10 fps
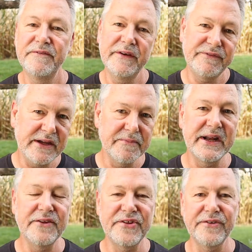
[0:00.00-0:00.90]
15
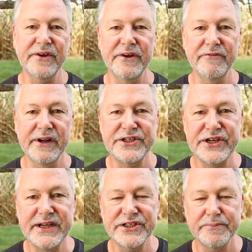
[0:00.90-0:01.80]
minutes isn't going to really
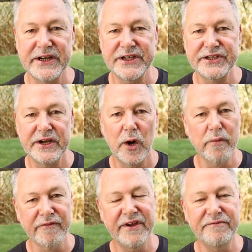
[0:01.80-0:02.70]
change much.
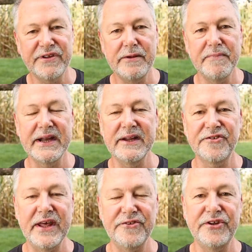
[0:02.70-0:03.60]
Over 15
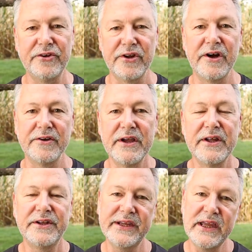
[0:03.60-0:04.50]
minutes, that's too long
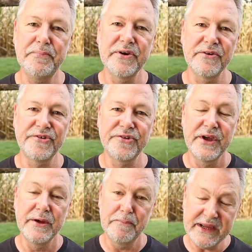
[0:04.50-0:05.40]
to keep your
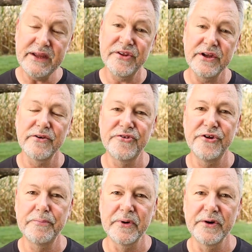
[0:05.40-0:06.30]
bees in your
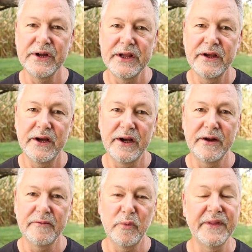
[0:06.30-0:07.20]
super
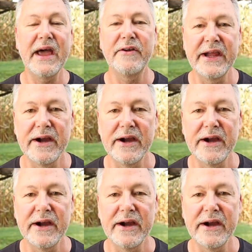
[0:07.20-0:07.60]
without